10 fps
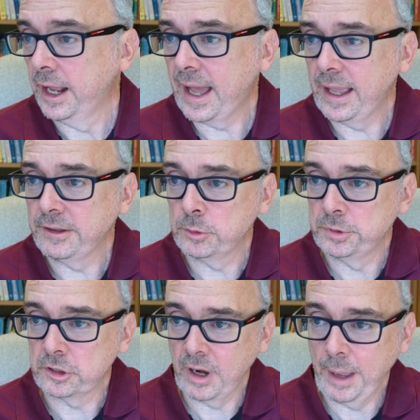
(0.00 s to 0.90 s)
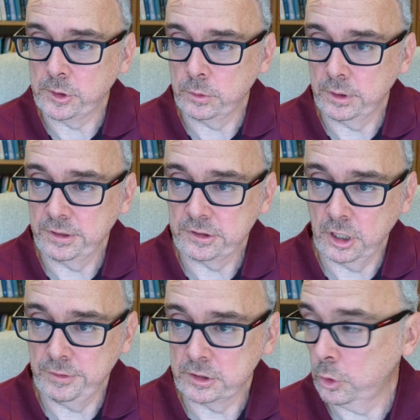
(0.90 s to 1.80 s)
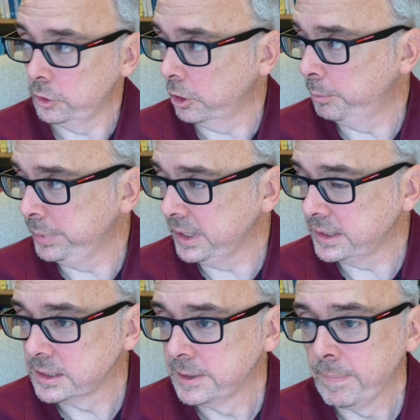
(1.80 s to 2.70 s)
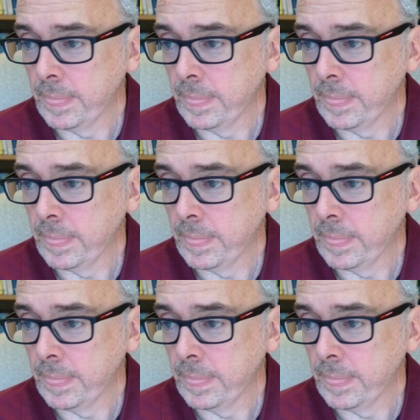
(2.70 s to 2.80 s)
And I subscribe to a service called Upbeat,